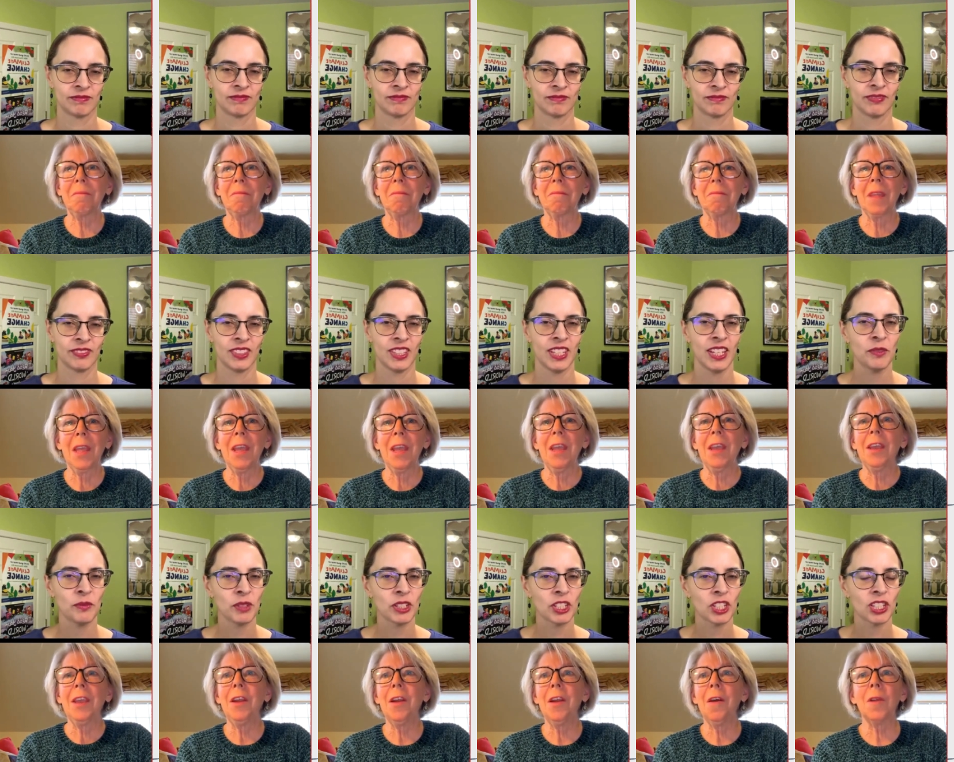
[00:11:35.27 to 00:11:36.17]
Speaker 1: Yeah, which is
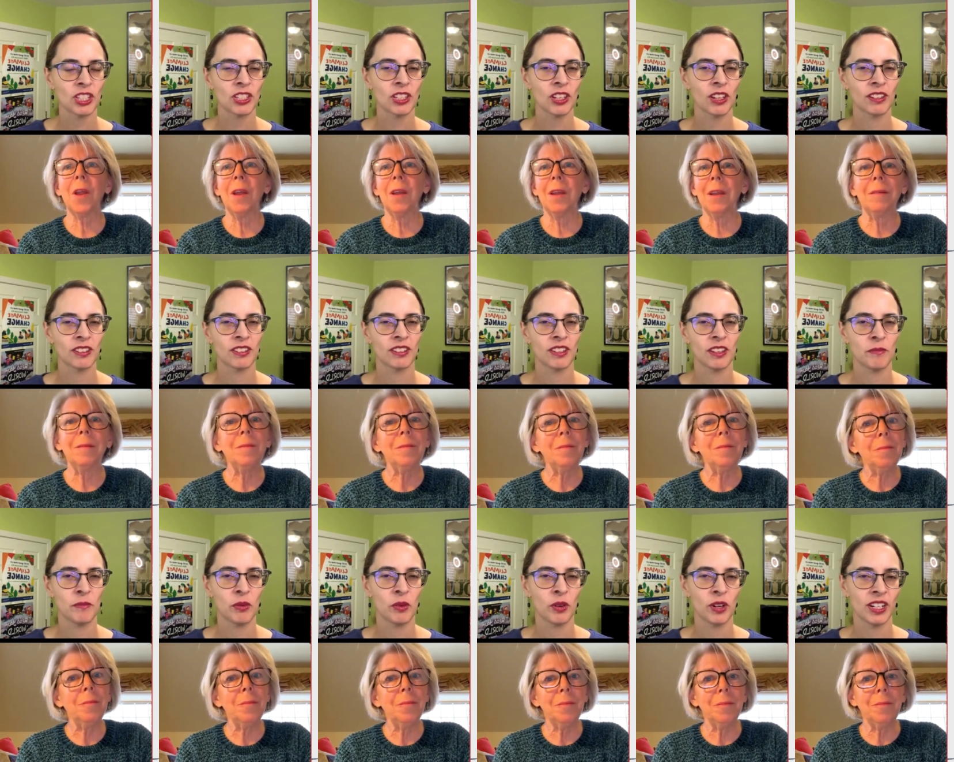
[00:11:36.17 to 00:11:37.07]

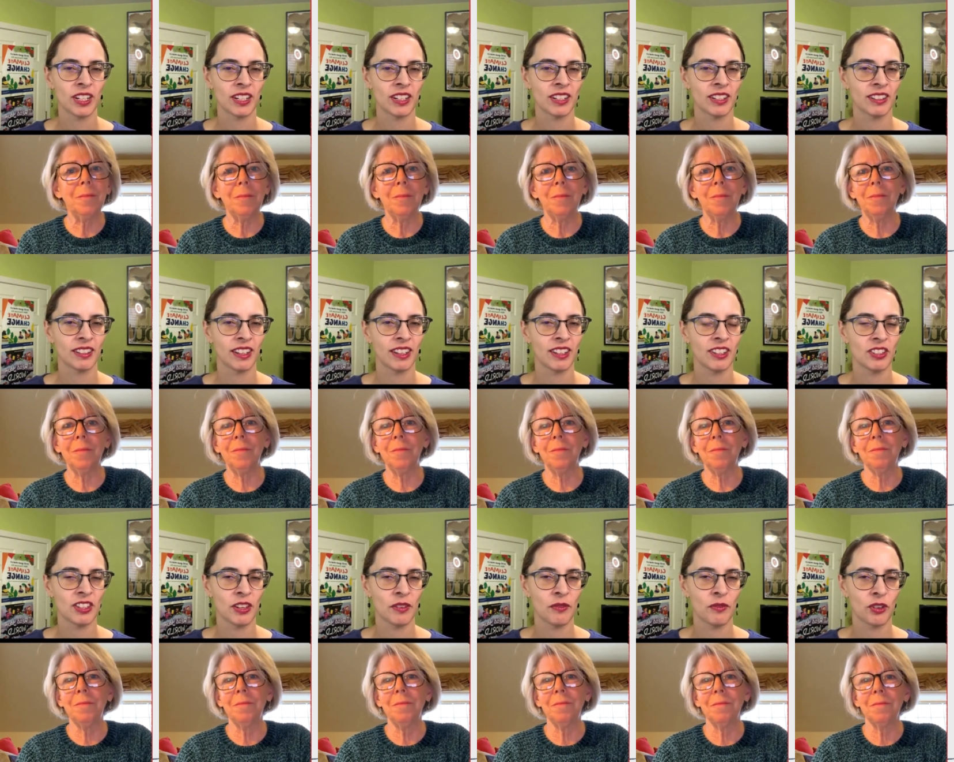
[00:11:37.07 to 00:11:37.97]
important, like you
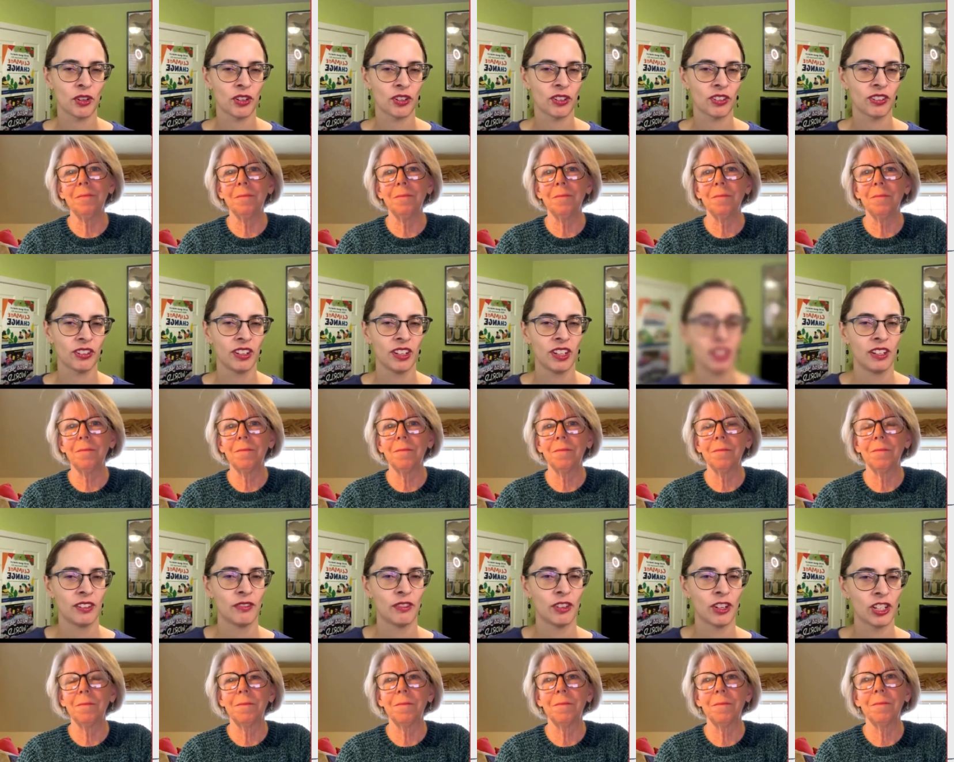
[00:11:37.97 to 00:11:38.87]
said, for
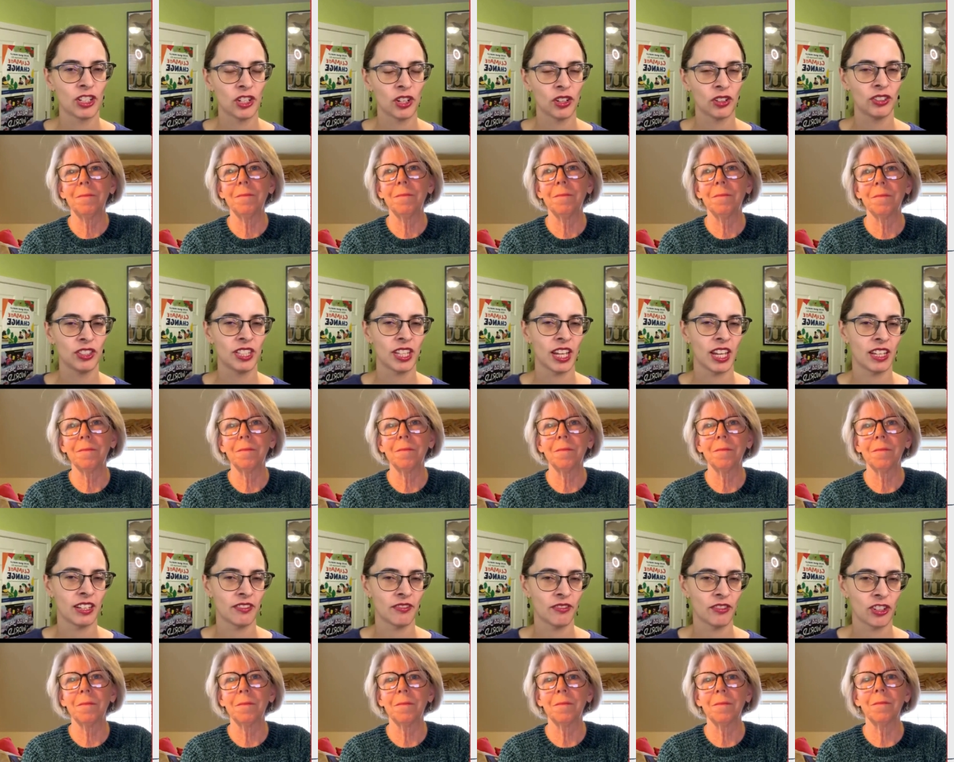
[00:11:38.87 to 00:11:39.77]
for adults
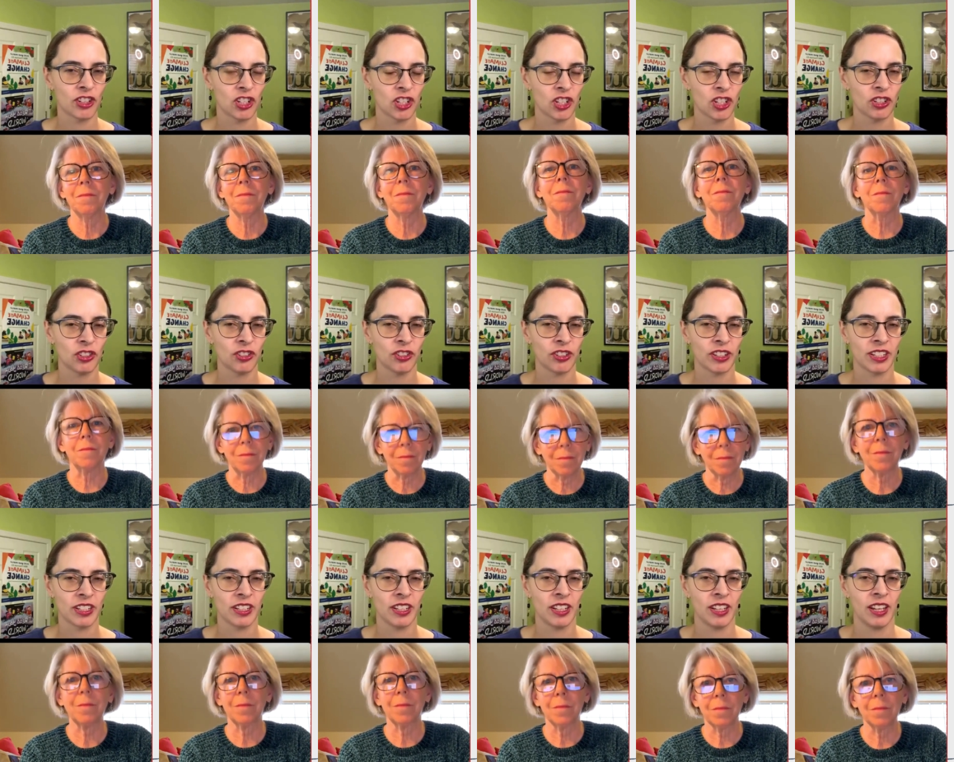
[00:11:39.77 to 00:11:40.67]
and for
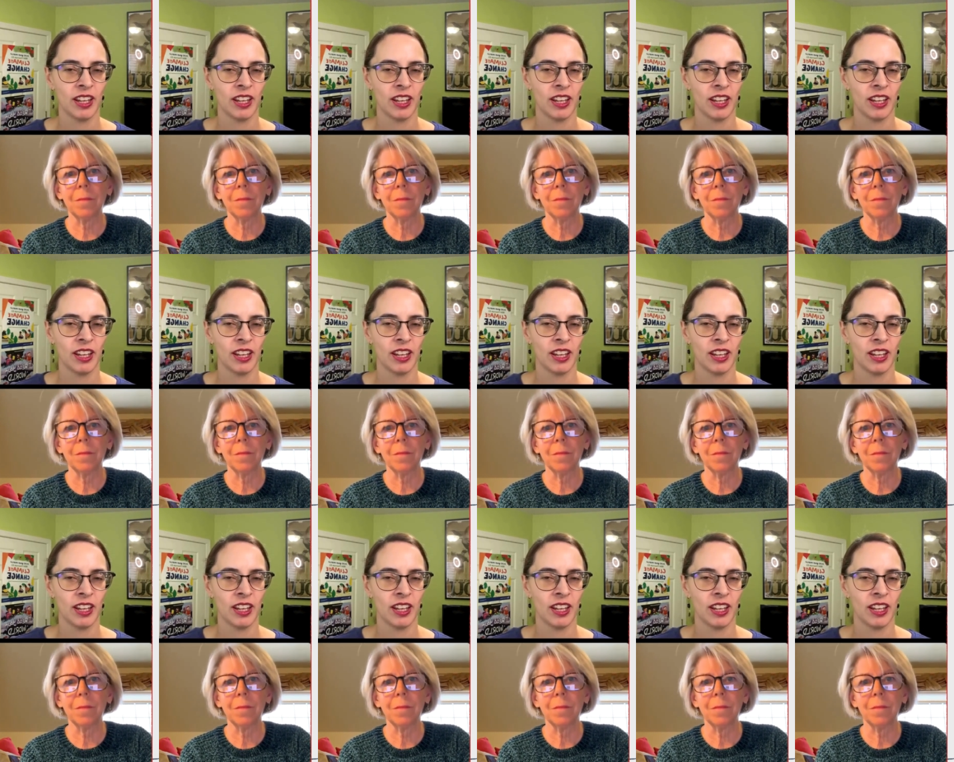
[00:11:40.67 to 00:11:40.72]
children.